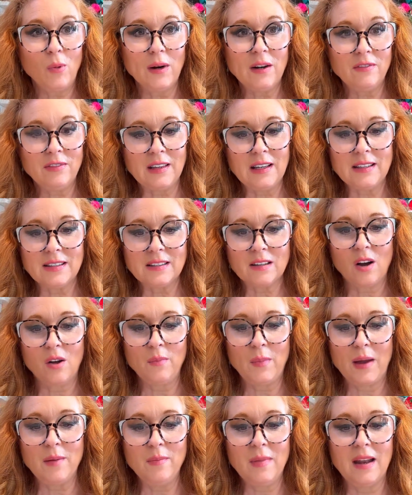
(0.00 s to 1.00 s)
one of these on
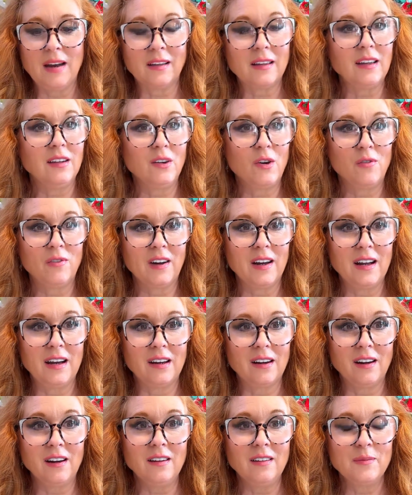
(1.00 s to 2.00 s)
my mannequin over
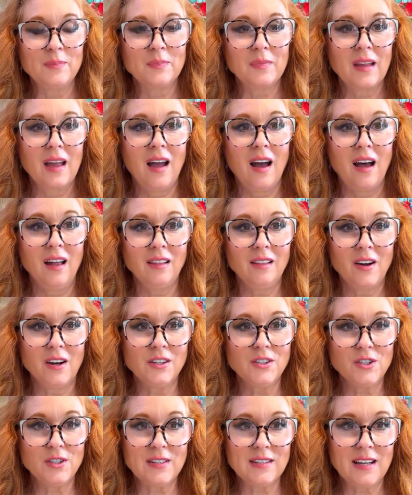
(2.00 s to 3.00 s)
here, a
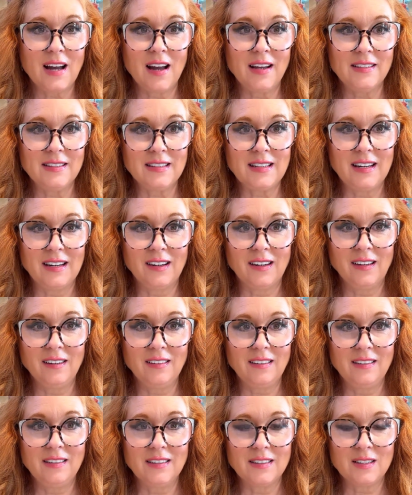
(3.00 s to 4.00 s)
larger size here,
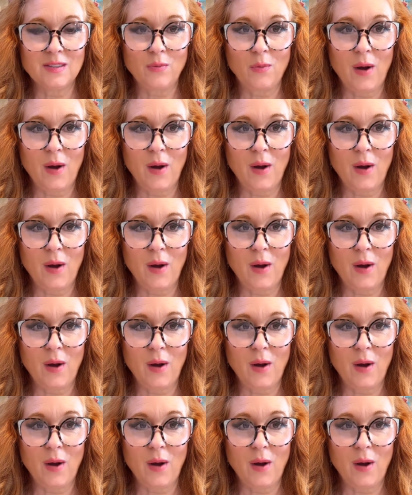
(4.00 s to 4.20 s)
this